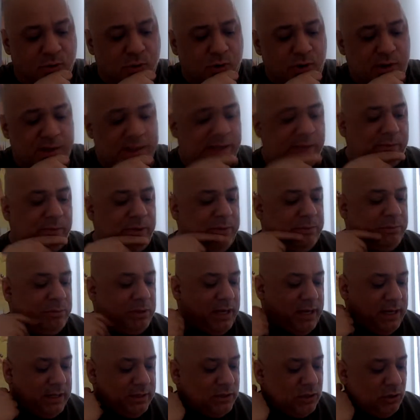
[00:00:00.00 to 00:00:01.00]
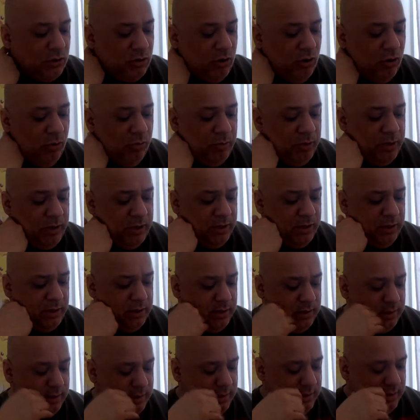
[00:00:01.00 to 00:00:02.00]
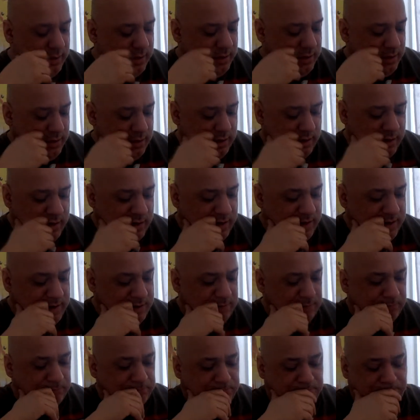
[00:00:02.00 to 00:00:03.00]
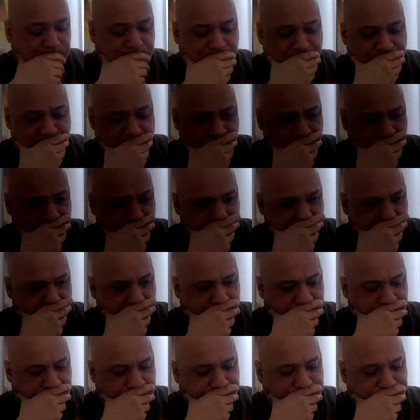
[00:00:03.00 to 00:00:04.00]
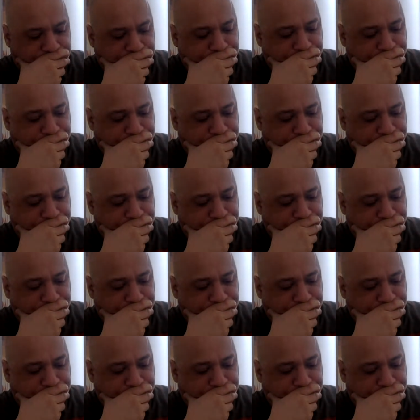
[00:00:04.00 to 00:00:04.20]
that we plan to open, um, hmm,